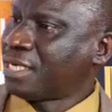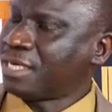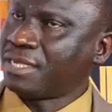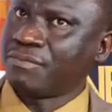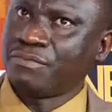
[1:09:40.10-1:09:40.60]

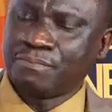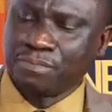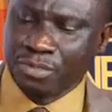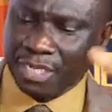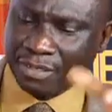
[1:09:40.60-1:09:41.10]
And then we
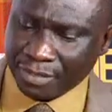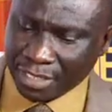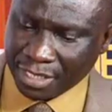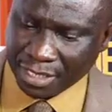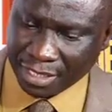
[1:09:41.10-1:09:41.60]
put
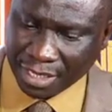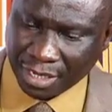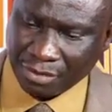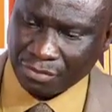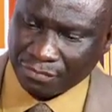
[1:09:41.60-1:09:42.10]
everything
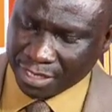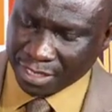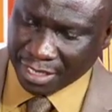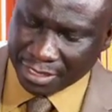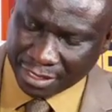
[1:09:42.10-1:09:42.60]
out of the
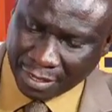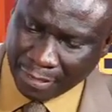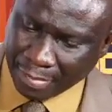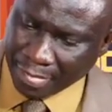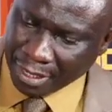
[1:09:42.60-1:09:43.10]
curtain,
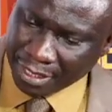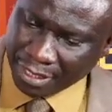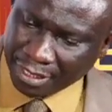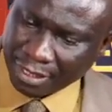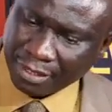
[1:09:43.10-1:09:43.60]
and
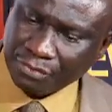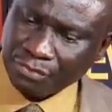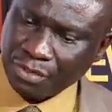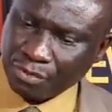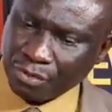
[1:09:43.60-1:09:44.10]
then
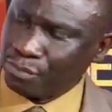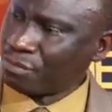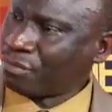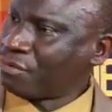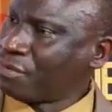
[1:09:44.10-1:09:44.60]
we
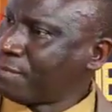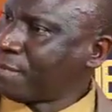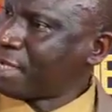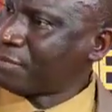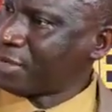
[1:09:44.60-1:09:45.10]
opened one
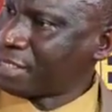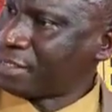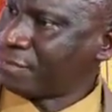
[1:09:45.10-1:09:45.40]
by one.